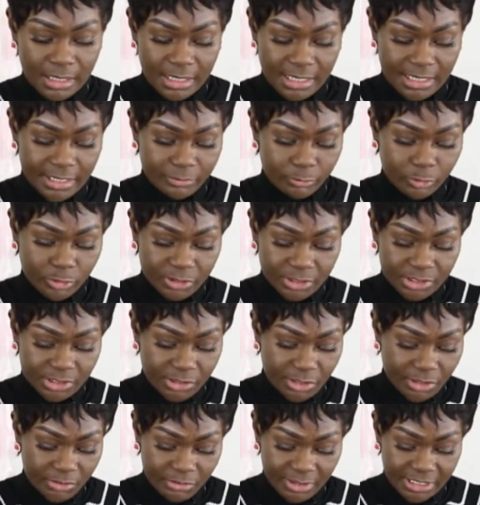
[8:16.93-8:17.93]
I'm going to
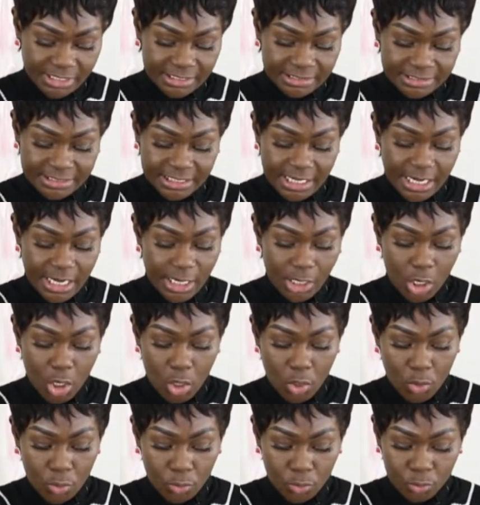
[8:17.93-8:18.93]
create a
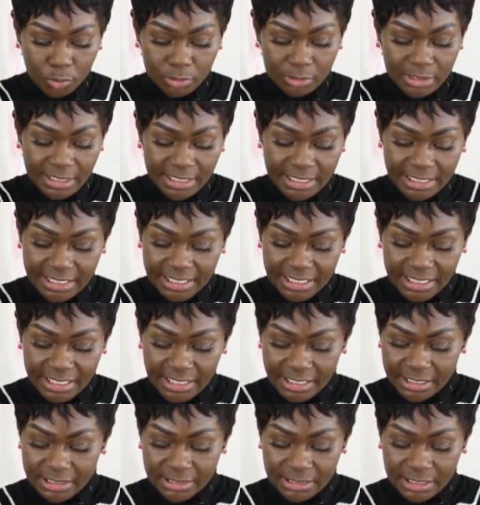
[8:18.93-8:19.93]
hole
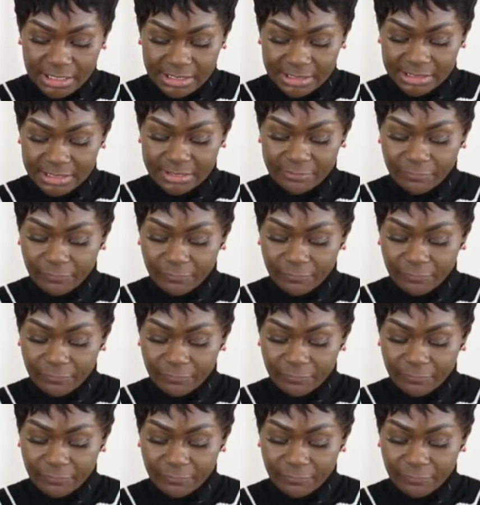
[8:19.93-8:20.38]
in the